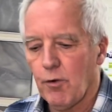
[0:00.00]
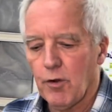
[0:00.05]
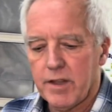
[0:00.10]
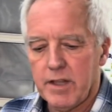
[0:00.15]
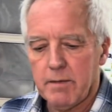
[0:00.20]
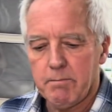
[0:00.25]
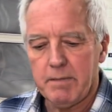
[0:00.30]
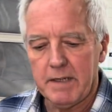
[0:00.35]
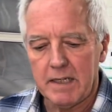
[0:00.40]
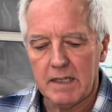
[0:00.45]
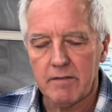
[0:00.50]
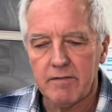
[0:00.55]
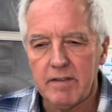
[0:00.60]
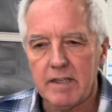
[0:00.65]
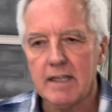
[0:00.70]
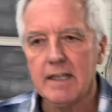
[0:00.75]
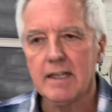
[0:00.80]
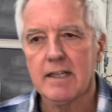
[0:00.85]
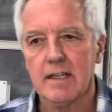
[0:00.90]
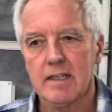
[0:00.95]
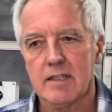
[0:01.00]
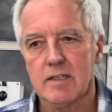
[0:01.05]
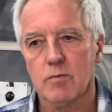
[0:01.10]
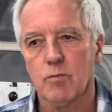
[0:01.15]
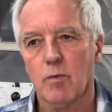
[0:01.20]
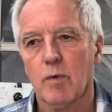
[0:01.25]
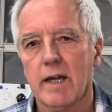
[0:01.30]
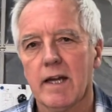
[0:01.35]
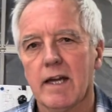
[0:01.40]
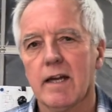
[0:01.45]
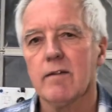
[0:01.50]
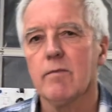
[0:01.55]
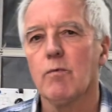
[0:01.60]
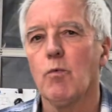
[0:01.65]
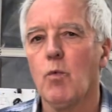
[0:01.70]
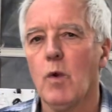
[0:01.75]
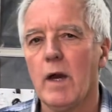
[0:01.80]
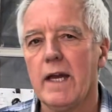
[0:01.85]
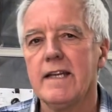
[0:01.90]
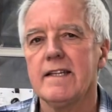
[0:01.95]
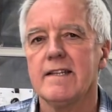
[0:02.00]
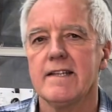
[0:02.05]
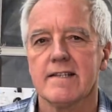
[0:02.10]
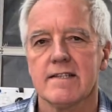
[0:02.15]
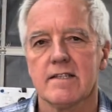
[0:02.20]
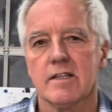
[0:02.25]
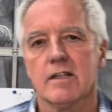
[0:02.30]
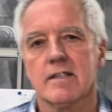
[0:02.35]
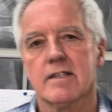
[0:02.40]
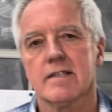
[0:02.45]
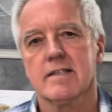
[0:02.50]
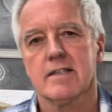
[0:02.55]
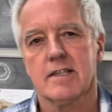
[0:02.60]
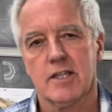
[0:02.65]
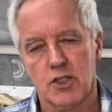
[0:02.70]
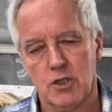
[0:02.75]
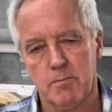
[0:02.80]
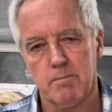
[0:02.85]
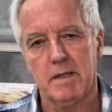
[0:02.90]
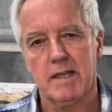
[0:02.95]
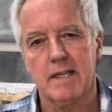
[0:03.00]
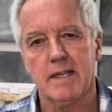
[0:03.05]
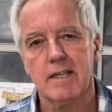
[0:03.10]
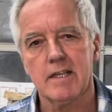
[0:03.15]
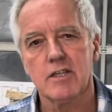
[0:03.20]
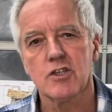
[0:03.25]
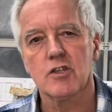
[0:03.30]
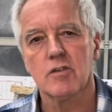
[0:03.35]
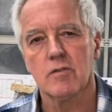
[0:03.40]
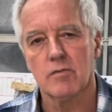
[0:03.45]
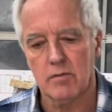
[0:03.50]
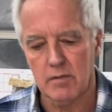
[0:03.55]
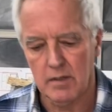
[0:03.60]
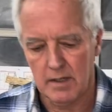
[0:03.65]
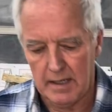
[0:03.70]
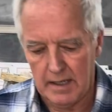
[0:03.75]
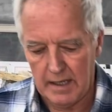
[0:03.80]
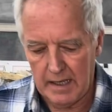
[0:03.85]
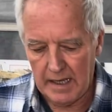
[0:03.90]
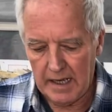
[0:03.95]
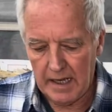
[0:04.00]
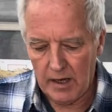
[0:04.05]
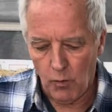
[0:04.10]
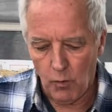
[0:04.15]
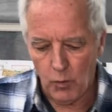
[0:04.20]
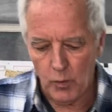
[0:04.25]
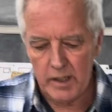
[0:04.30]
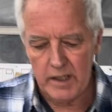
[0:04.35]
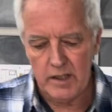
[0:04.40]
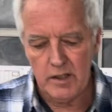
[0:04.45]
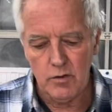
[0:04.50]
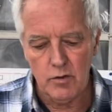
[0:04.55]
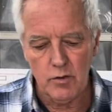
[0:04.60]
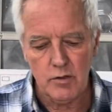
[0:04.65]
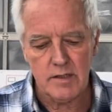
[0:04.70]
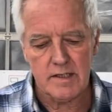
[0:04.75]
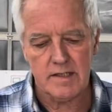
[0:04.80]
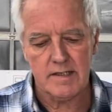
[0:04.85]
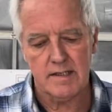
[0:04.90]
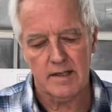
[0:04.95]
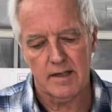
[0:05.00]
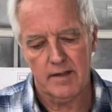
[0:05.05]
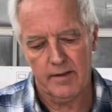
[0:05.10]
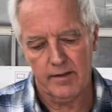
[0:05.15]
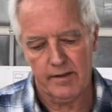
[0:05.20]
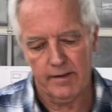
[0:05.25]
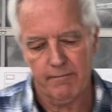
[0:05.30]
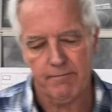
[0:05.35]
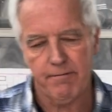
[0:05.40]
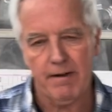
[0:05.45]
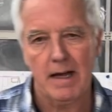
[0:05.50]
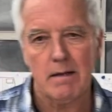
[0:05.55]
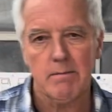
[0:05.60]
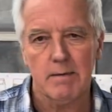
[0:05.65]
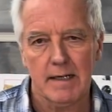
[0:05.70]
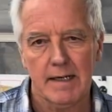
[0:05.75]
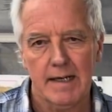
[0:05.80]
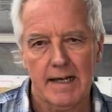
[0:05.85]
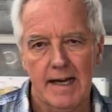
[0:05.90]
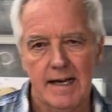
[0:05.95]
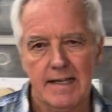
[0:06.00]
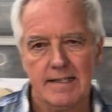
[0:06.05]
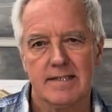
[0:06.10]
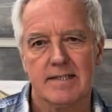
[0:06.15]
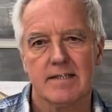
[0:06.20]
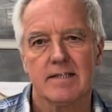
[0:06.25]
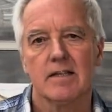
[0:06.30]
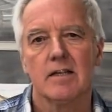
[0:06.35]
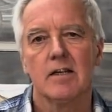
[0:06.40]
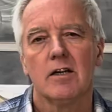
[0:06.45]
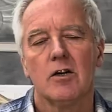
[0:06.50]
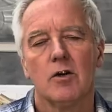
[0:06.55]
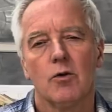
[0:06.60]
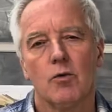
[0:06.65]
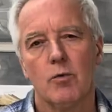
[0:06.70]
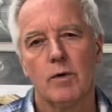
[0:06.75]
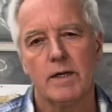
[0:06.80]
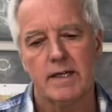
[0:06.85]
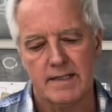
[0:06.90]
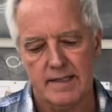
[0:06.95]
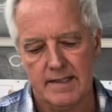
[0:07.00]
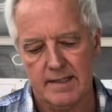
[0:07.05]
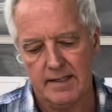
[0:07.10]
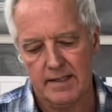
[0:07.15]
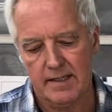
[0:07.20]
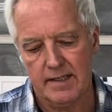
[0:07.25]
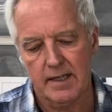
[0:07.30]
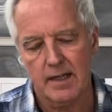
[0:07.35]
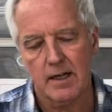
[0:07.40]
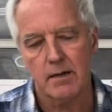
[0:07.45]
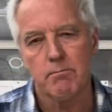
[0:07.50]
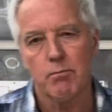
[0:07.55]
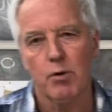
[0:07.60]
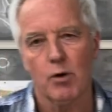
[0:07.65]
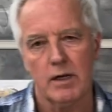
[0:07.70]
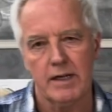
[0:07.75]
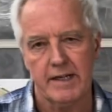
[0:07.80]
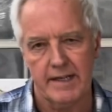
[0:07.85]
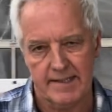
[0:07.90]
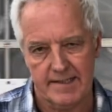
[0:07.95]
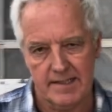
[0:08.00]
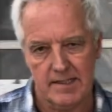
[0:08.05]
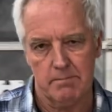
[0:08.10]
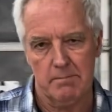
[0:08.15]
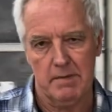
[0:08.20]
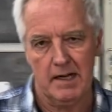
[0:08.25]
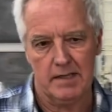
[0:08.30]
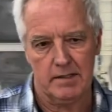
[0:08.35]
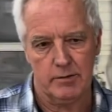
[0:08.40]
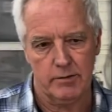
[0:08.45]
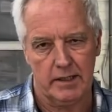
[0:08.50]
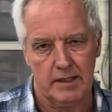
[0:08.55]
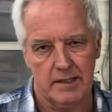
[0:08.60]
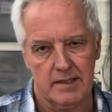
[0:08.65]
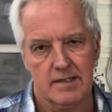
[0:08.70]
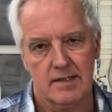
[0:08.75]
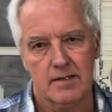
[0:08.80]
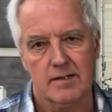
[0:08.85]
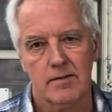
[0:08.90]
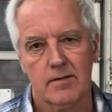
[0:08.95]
the bigger vehicles where weight is not such a big issue, we use the fiberglass with the polyester matrix.